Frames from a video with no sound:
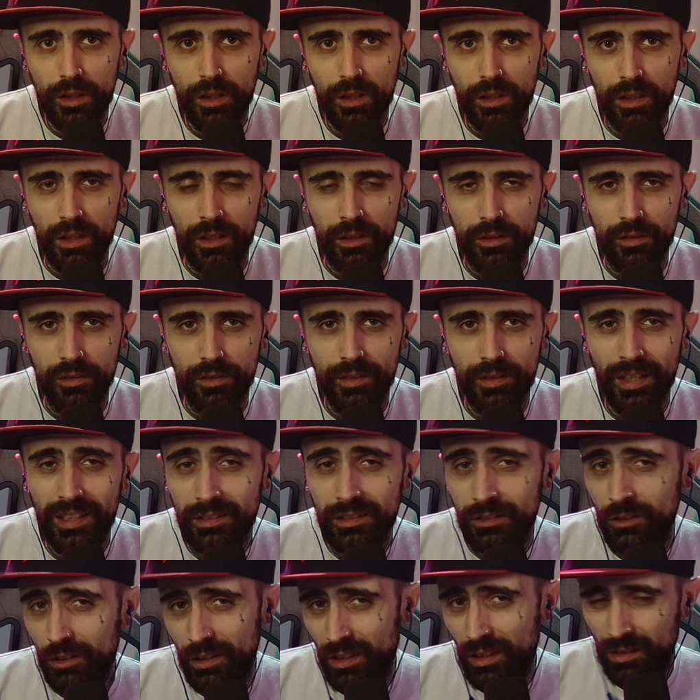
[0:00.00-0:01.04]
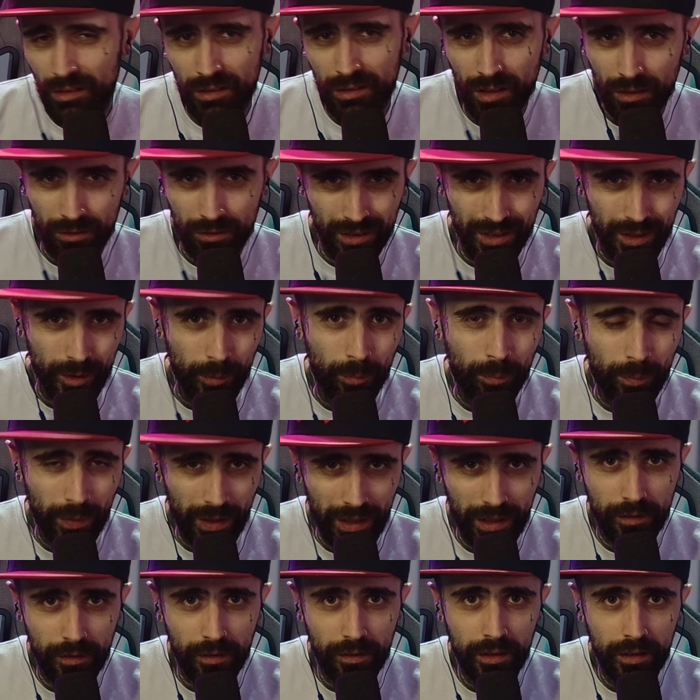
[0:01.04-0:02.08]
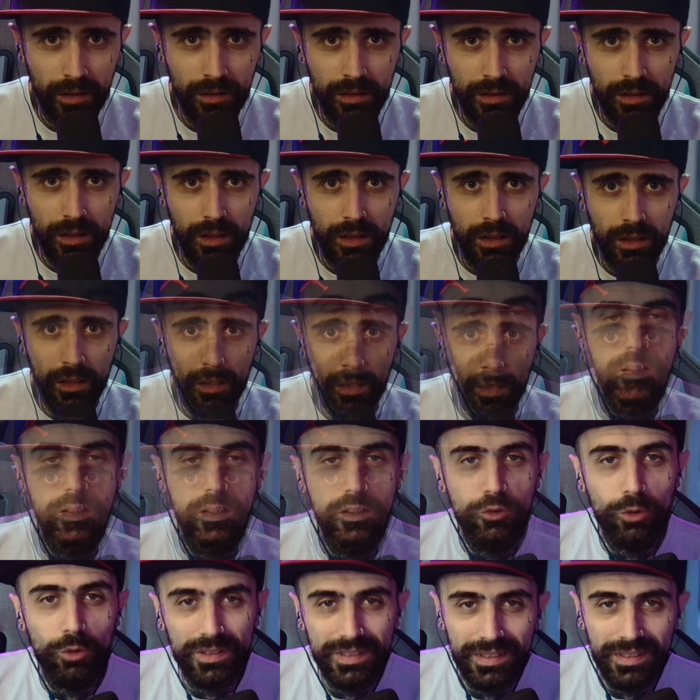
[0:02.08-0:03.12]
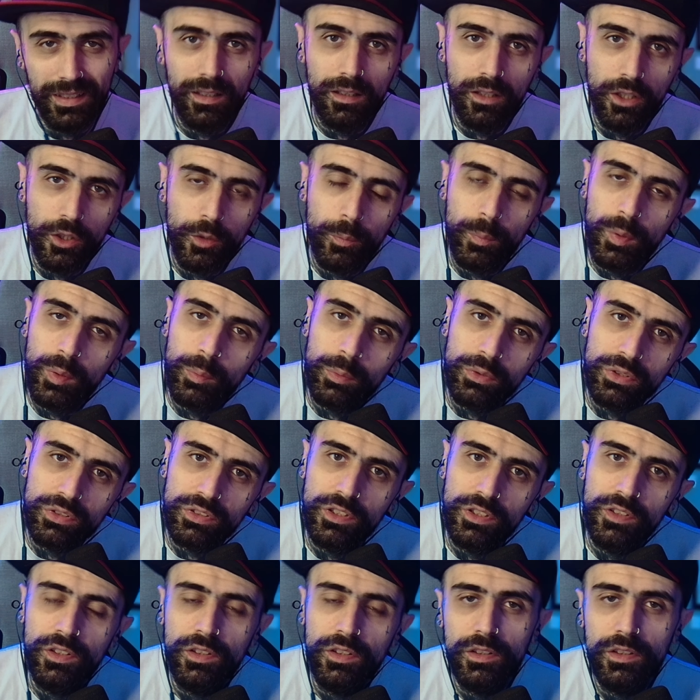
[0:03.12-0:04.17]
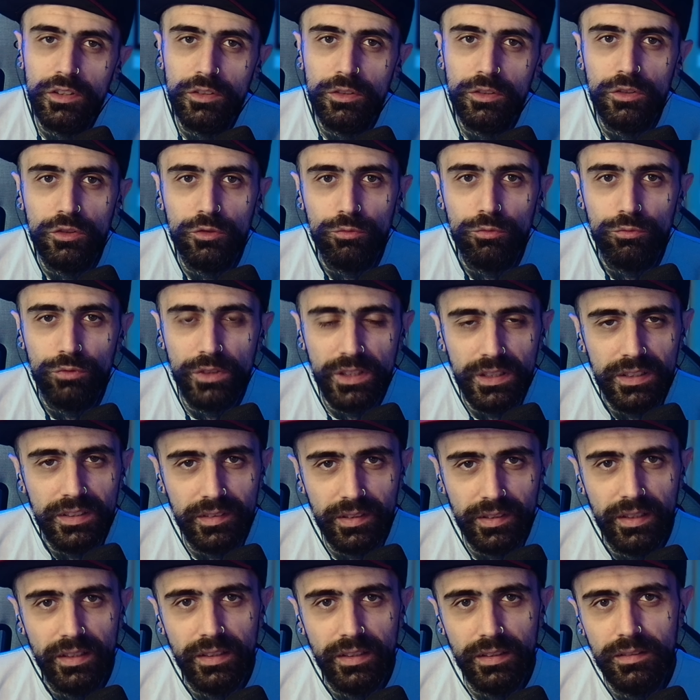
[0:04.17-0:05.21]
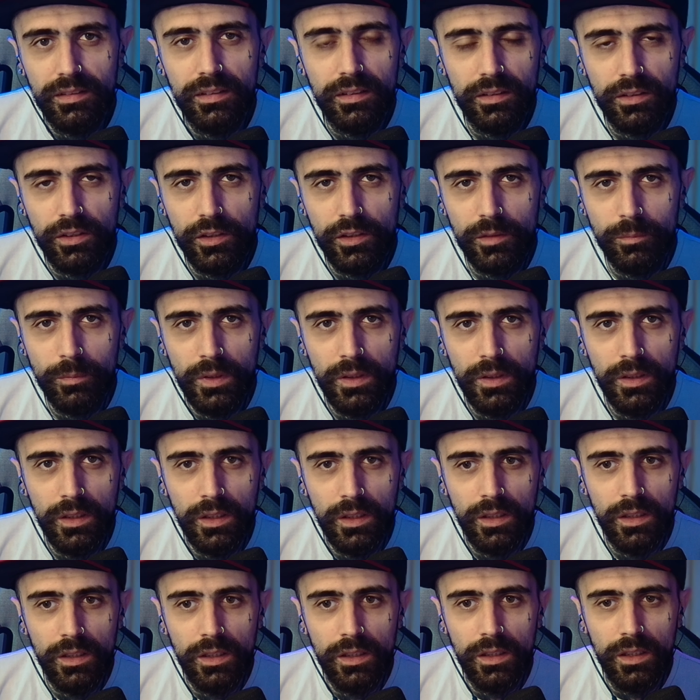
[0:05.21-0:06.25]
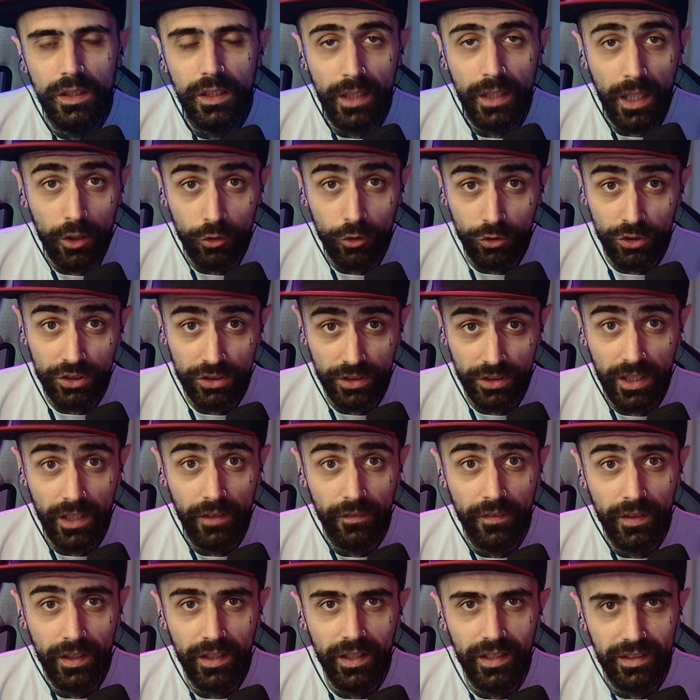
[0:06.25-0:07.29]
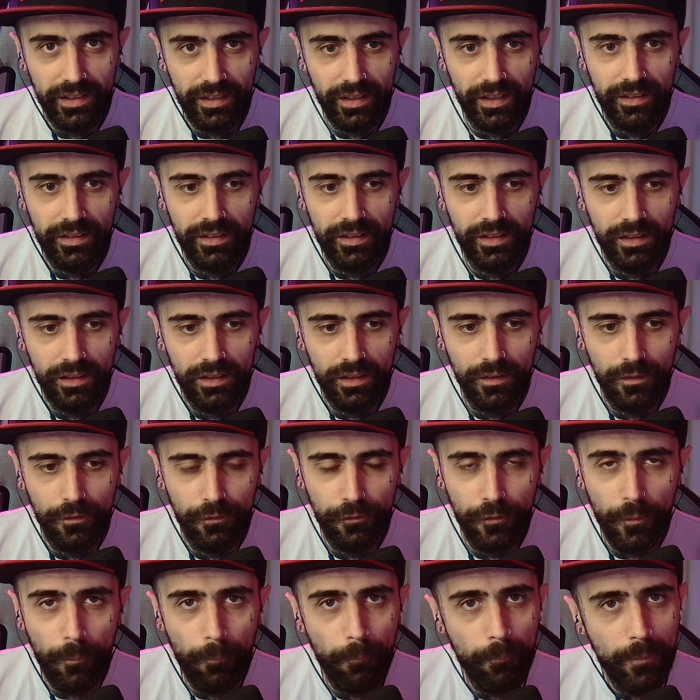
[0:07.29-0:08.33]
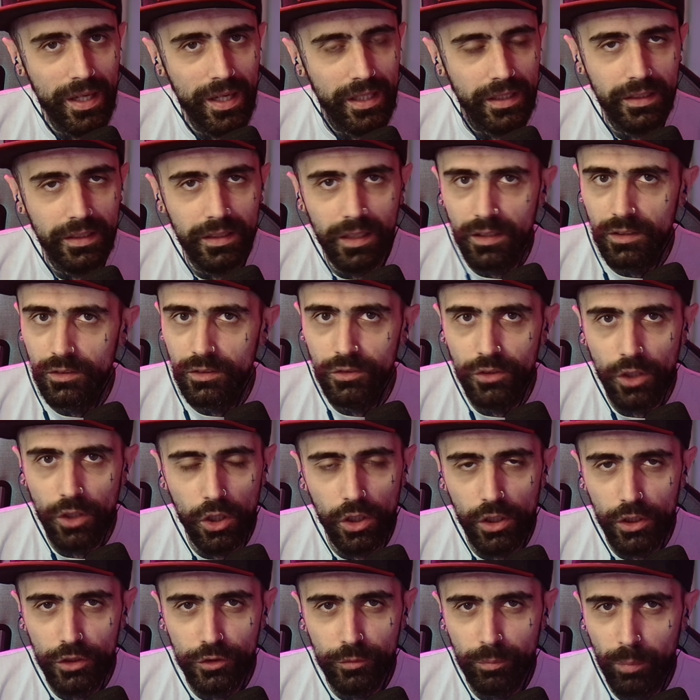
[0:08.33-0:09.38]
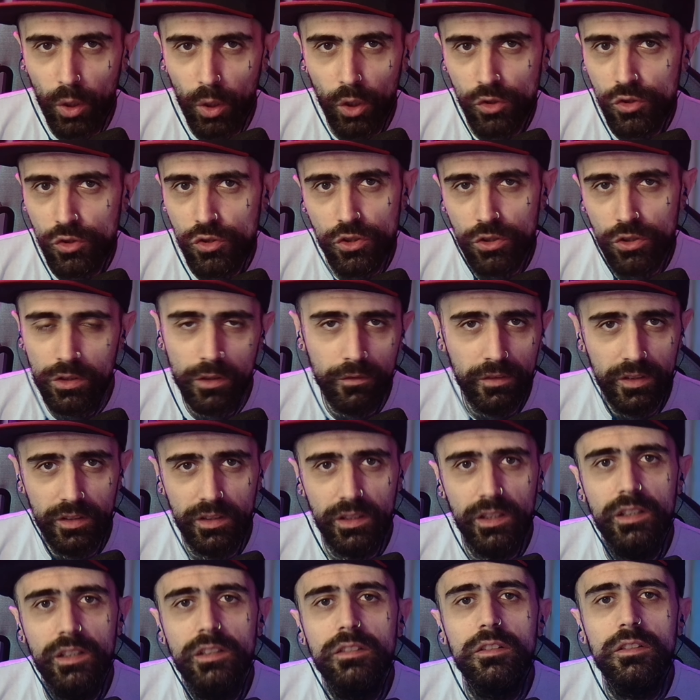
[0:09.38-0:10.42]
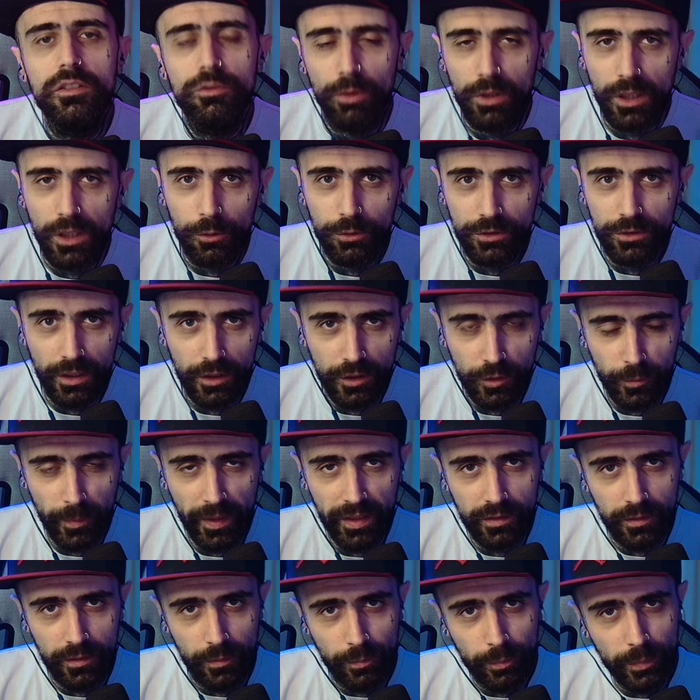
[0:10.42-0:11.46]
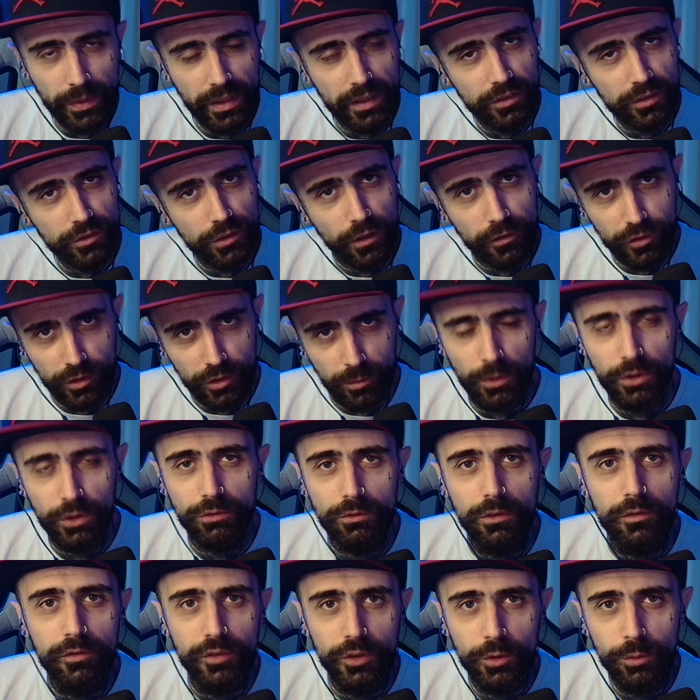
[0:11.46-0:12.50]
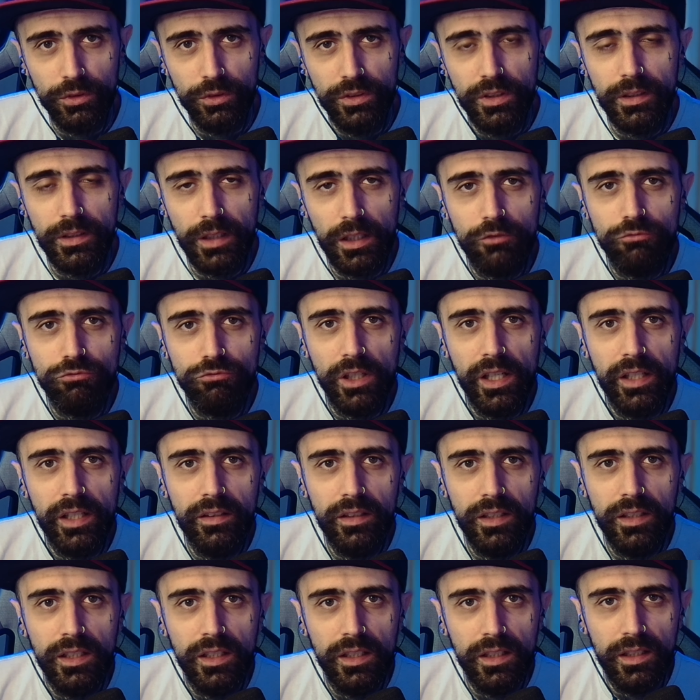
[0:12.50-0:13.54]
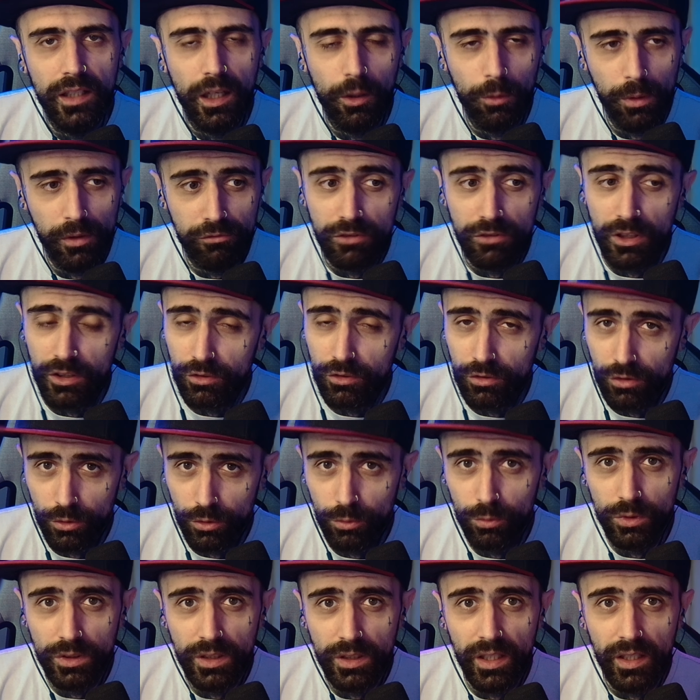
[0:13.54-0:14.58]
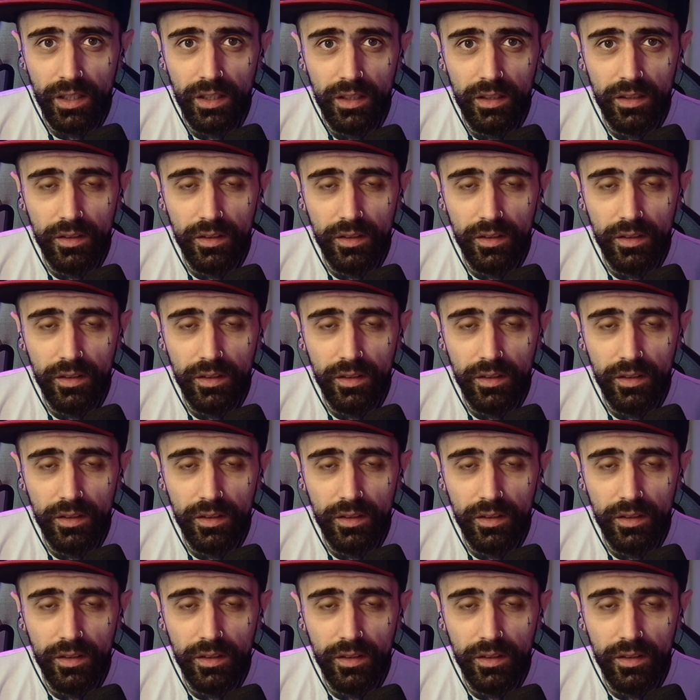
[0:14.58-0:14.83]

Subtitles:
and that's not necessarily a bad thing. So I see a lot of people saying that this is really tasty to them, and I understand that, I get it. For me, not as pungent of a taste as what I was expecting based off some of the reviews that I'd read. However, I do get